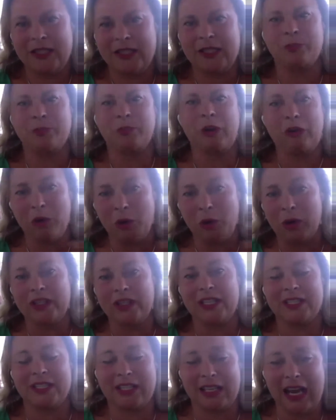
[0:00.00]
we're all in
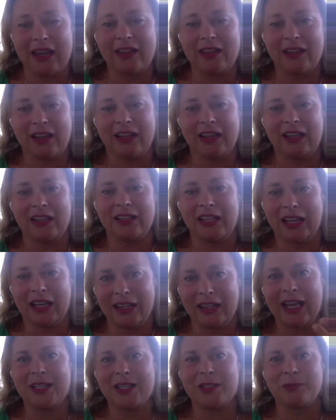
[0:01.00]
this together kind of thing,
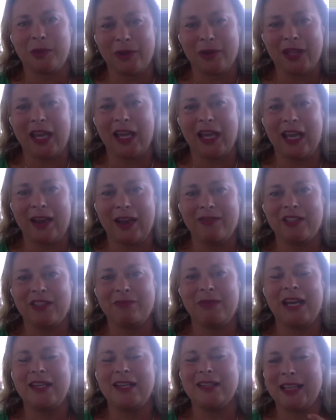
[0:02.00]
and that's what they gave
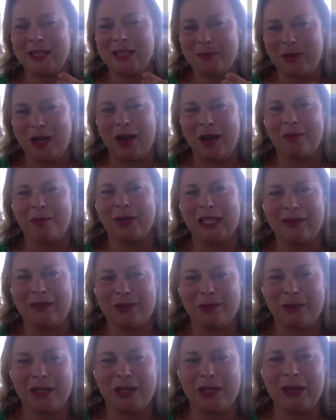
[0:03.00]
to me, so that's what I want to
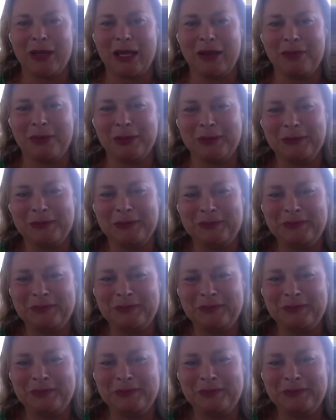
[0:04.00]
give to other people.